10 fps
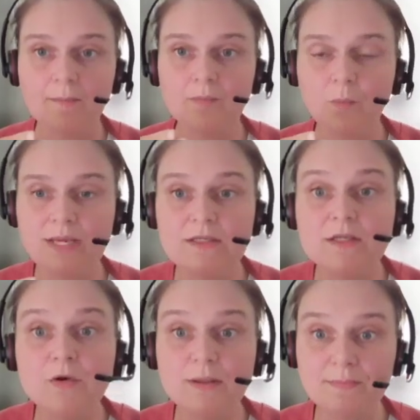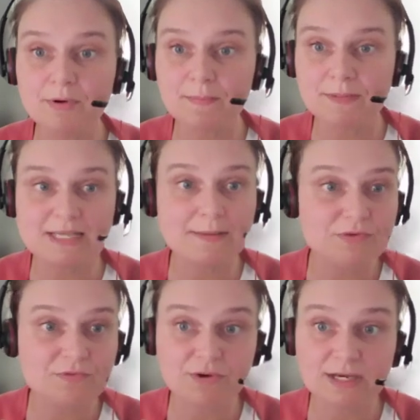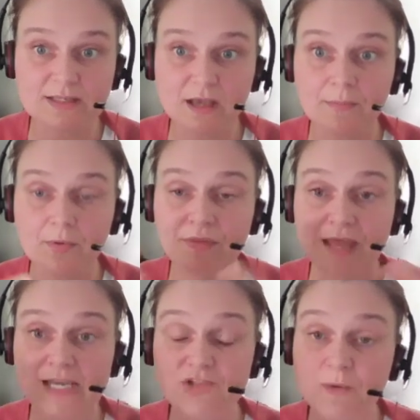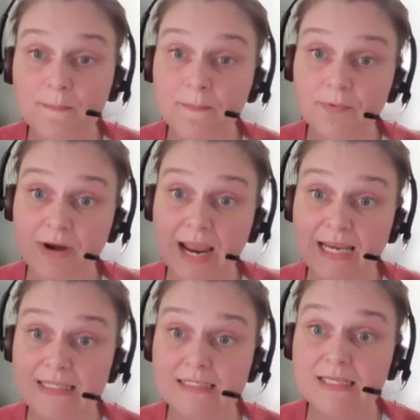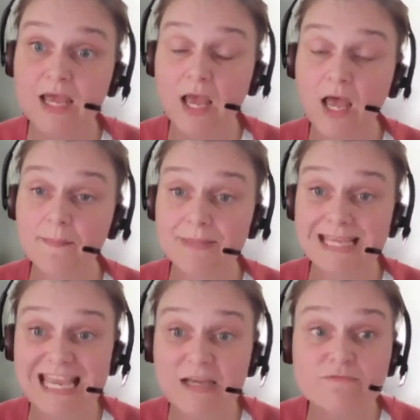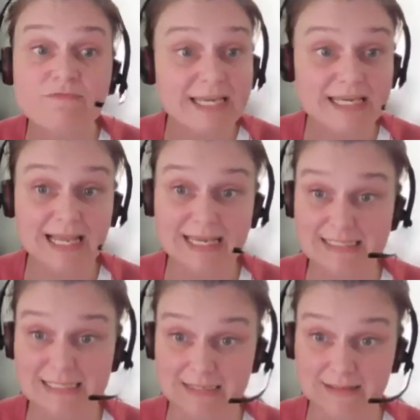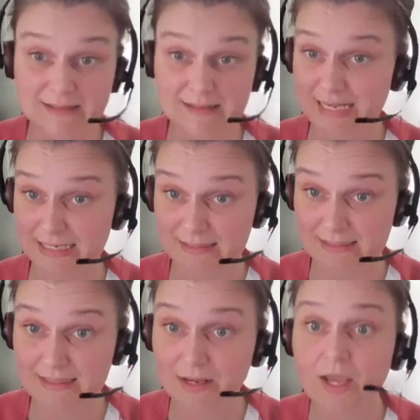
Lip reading: We know that proprioception, for example, that is your brain's key regulating sense.